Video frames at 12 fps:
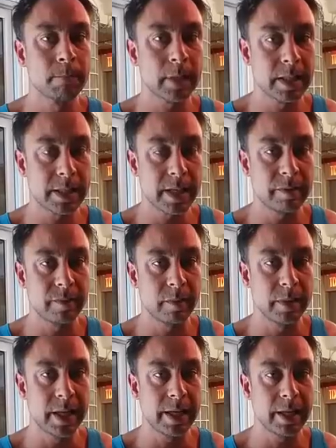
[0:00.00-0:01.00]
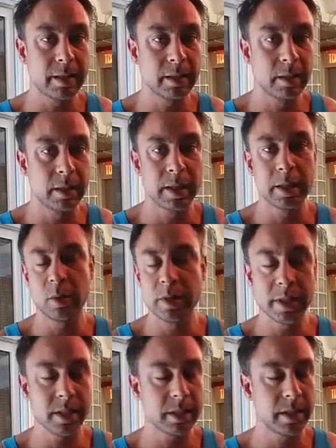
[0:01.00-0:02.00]
Aside from diet, and I don't
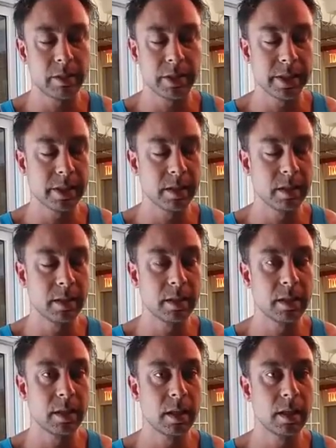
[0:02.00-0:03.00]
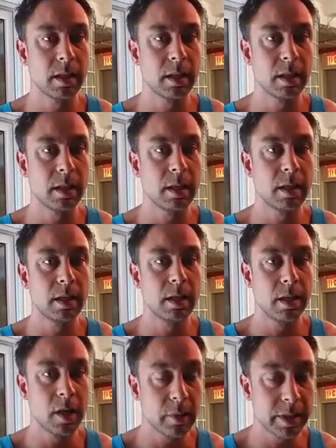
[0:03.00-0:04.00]
say steroids.
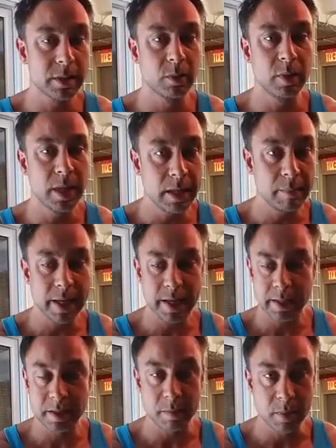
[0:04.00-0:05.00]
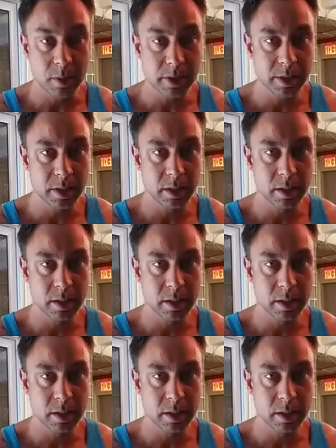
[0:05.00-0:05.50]
You know what really matters the most?